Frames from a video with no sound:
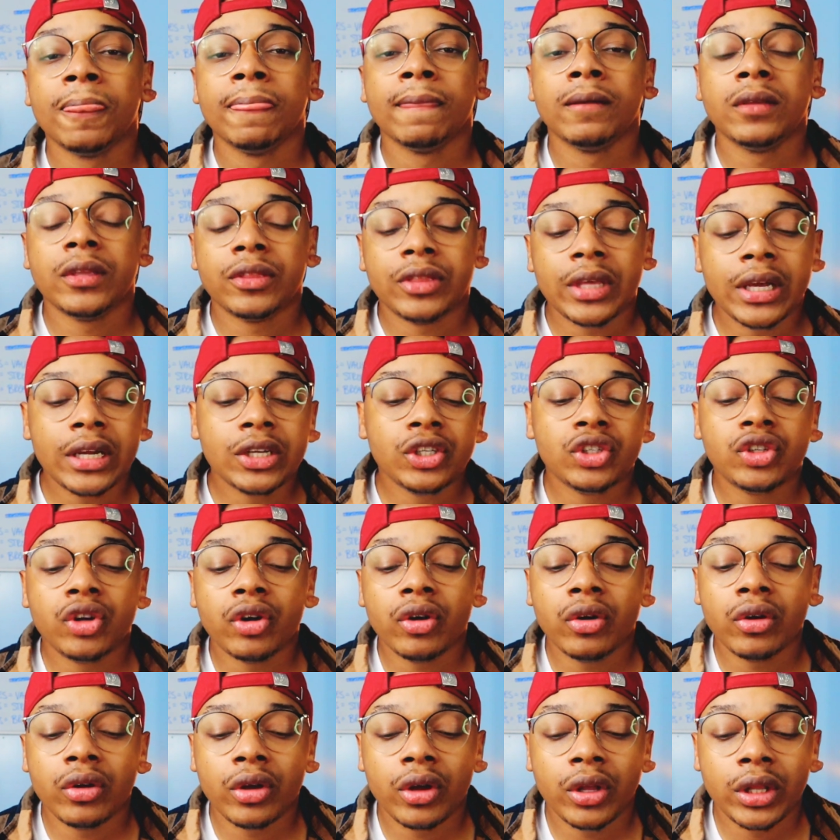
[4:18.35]
The thing is,
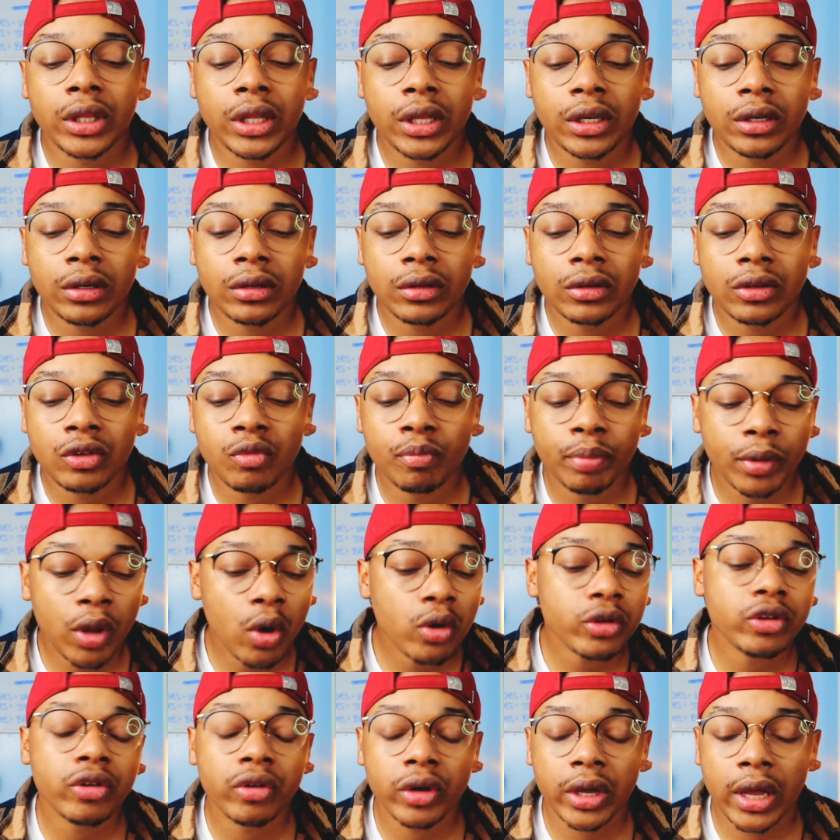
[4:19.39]
and then you
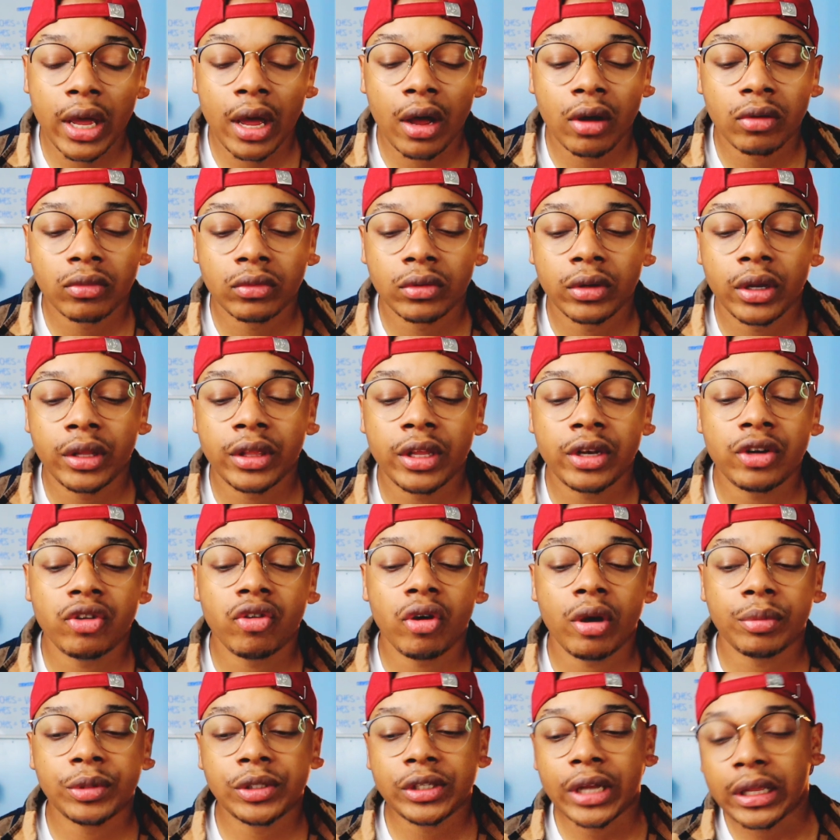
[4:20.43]
blow your account, and then
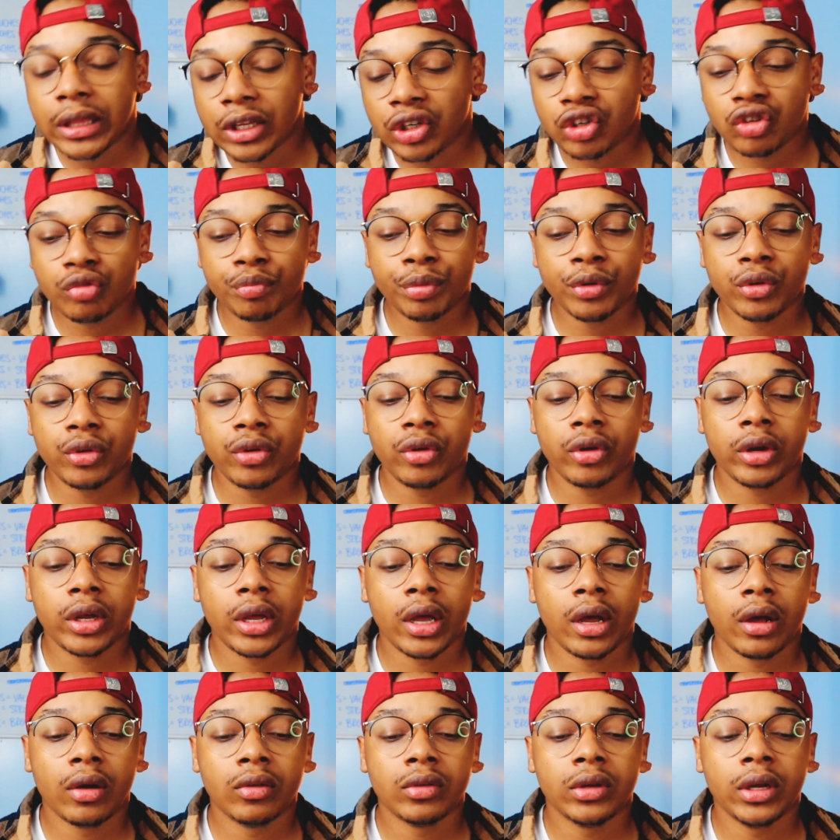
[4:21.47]
you're upset that you blew your
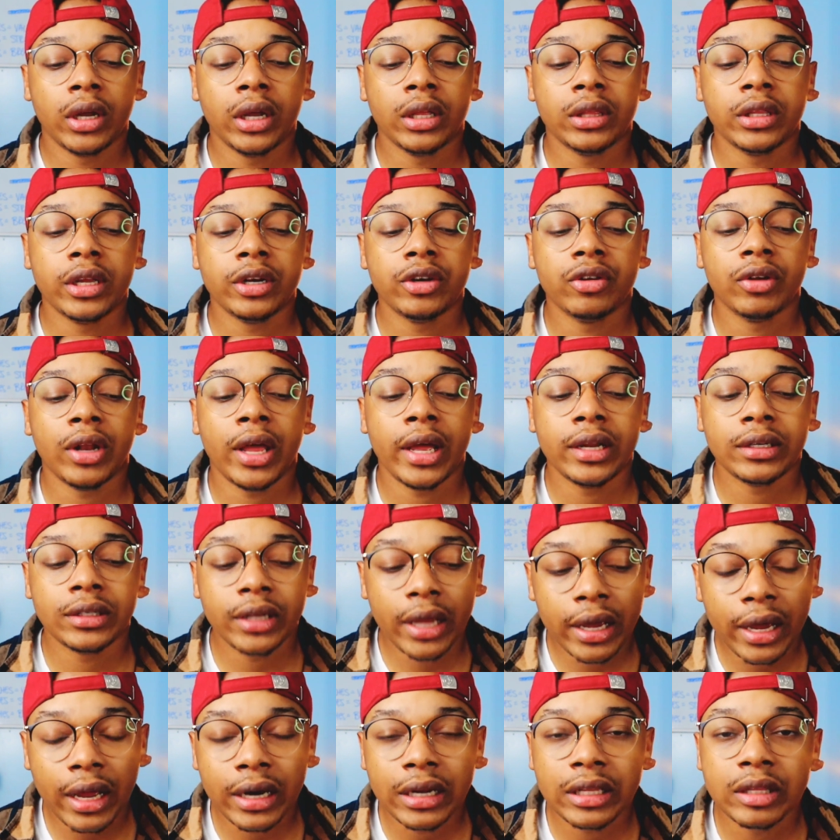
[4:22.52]
account, and then you're like,
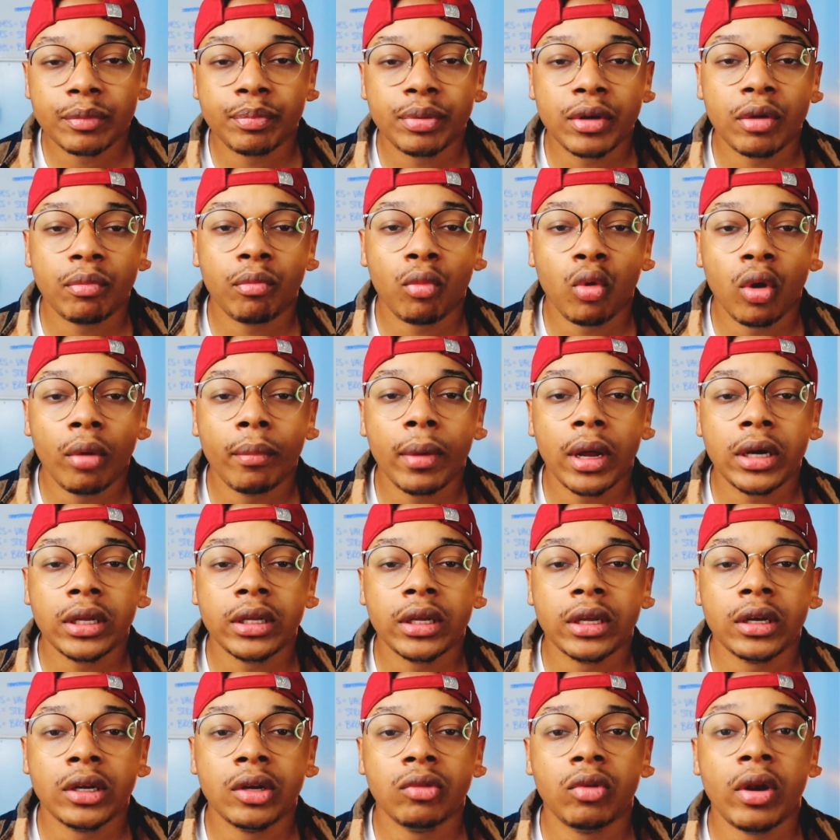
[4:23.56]
dang, I need to put more money
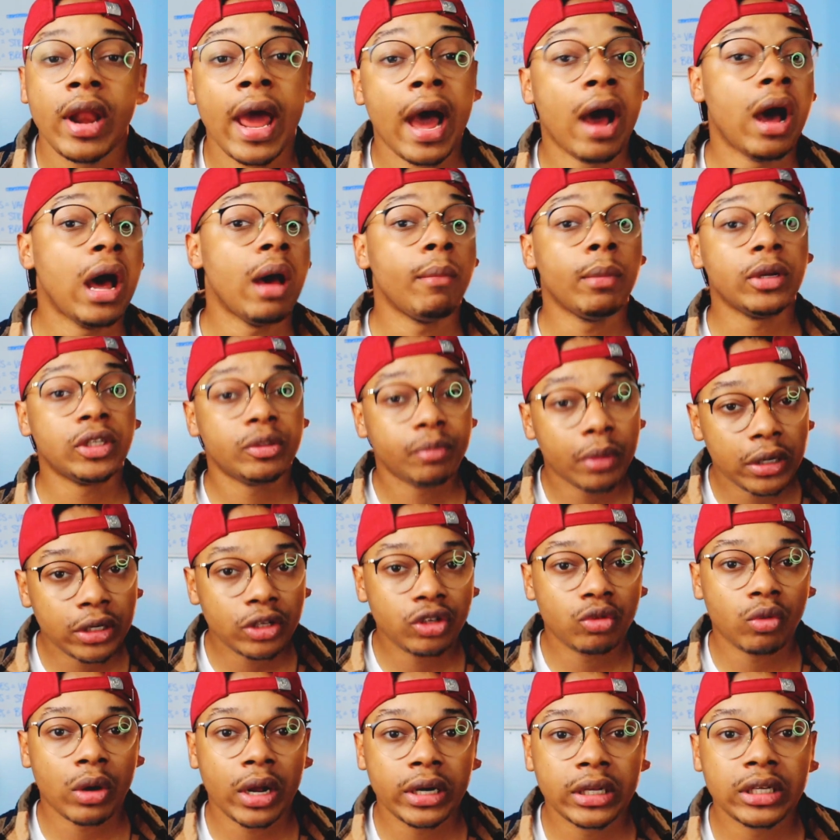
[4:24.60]
in. Now how much money
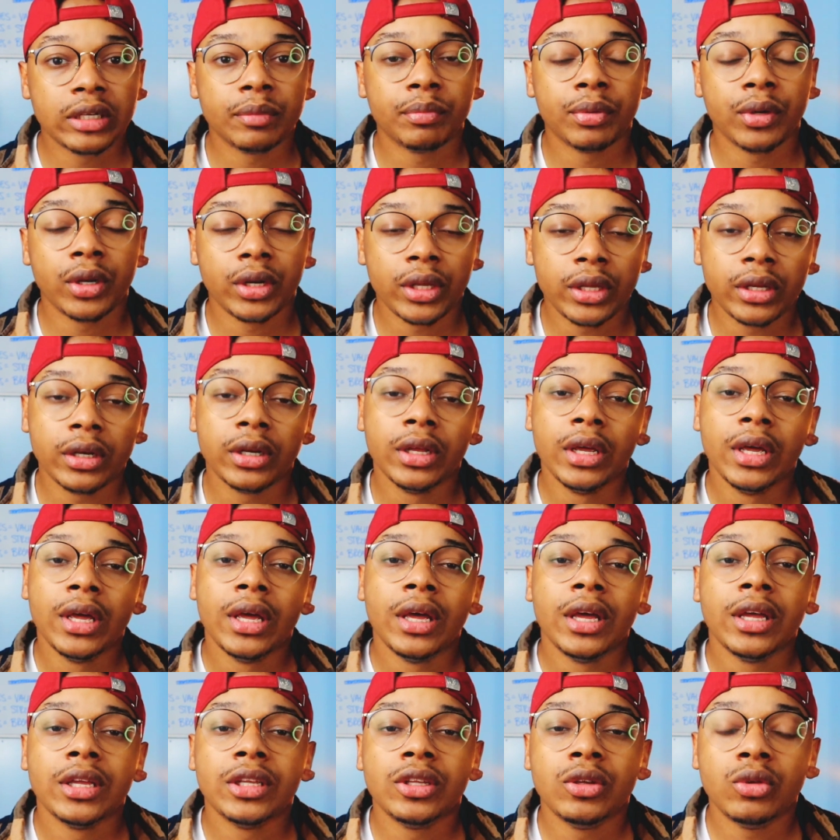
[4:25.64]
do I need to put in?
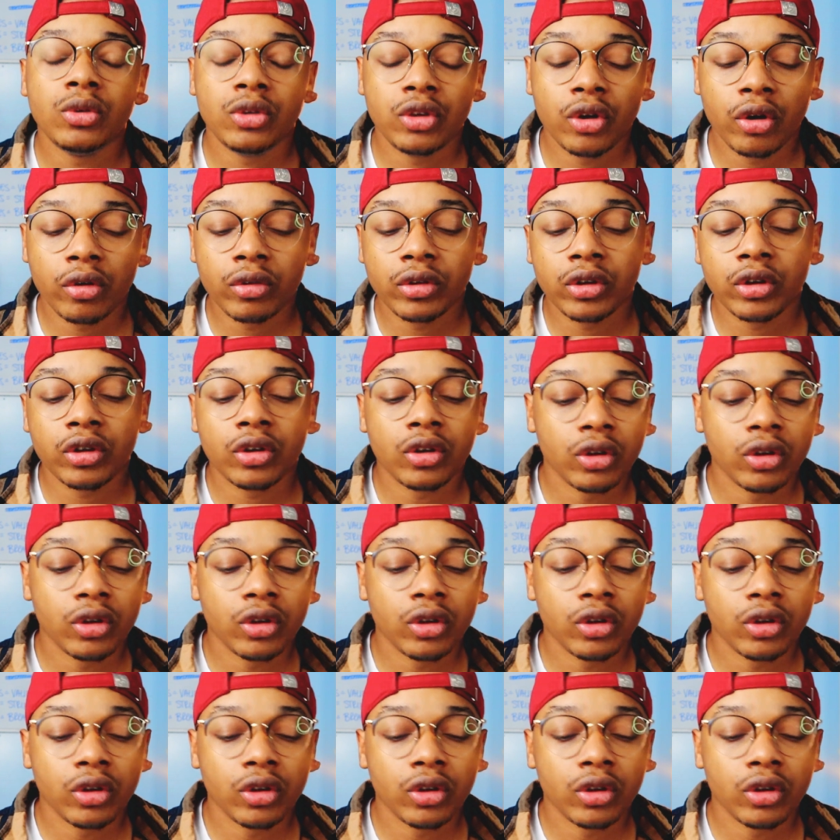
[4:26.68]
You're